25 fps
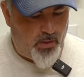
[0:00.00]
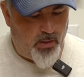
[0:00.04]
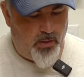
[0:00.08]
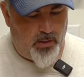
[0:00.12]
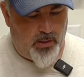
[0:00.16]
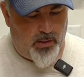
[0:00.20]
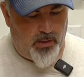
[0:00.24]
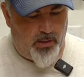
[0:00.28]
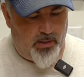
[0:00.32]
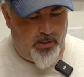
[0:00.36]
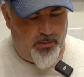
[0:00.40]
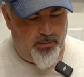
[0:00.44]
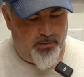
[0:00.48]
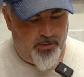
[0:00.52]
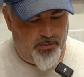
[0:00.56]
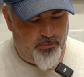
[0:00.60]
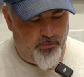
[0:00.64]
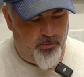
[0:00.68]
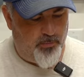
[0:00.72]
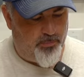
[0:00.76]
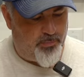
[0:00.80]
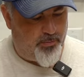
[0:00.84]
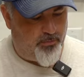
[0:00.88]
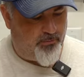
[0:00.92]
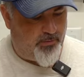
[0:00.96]
They
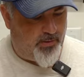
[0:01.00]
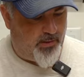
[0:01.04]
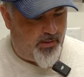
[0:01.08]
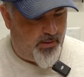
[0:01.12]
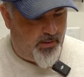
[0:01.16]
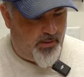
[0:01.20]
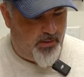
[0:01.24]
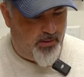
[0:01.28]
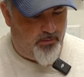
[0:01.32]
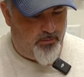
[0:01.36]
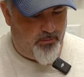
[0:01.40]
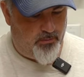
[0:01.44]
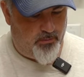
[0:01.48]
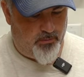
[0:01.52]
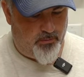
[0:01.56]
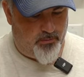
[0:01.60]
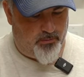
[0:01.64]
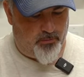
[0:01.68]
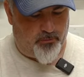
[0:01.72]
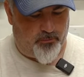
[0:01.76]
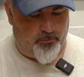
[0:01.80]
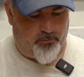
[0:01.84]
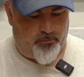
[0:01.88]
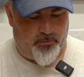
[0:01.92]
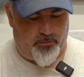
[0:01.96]
do provide,
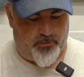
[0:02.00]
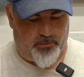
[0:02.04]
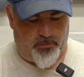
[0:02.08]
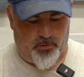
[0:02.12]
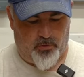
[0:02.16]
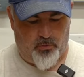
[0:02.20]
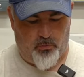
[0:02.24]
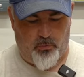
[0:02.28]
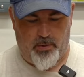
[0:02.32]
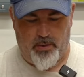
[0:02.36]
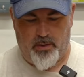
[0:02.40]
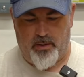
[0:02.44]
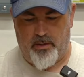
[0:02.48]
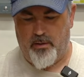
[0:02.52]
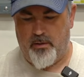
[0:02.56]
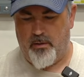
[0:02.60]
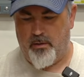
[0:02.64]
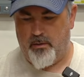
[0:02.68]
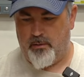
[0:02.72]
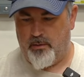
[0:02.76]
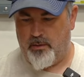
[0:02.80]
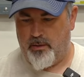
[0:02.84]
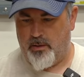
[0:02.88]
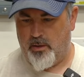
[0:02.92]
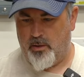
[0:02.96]
there's just a quick,
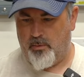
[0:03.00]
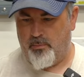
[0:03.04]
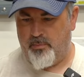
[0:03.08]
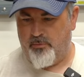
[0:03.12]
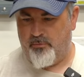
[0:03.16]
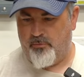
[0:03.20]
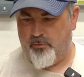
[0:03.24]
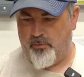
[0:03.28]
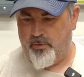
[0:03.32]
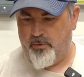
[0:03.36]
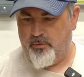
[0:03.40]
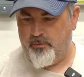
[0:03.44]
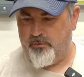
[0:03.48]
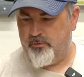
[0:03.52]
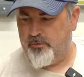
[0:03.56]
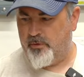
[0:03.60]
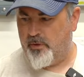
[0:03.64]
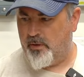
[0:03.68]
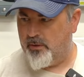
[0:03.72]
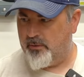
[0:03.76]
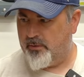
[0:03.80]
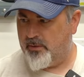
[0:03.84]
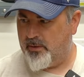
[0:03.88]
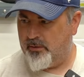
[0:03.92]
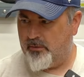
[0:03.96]
before you
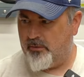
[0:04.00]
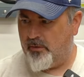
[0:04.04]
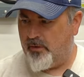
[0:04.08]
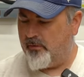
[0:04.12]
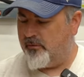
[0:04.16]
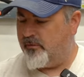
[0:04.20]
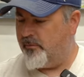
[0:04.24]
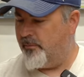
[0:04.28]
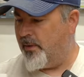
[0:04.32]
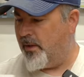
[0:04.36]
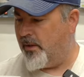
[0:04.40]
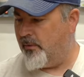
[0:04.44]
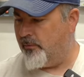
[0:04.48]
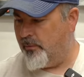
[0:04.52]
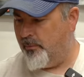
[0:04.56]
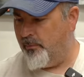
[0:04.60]
start, that talks about